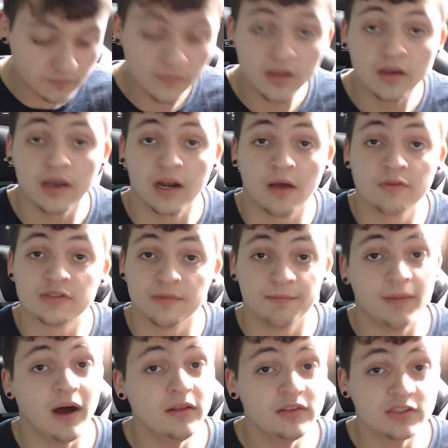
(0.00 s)
and I was
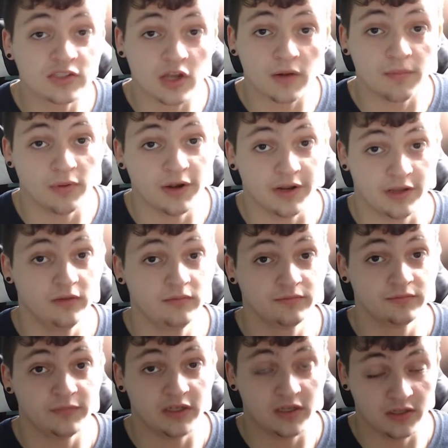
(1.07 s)
about to start braking
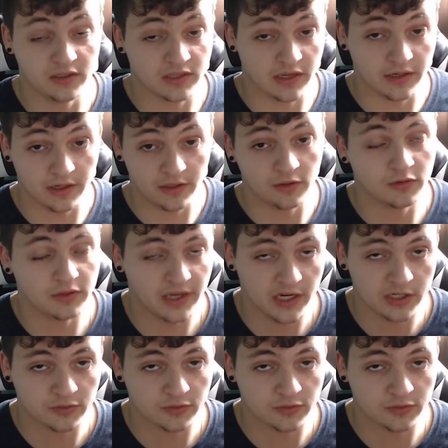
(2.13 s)
because I need to go the actual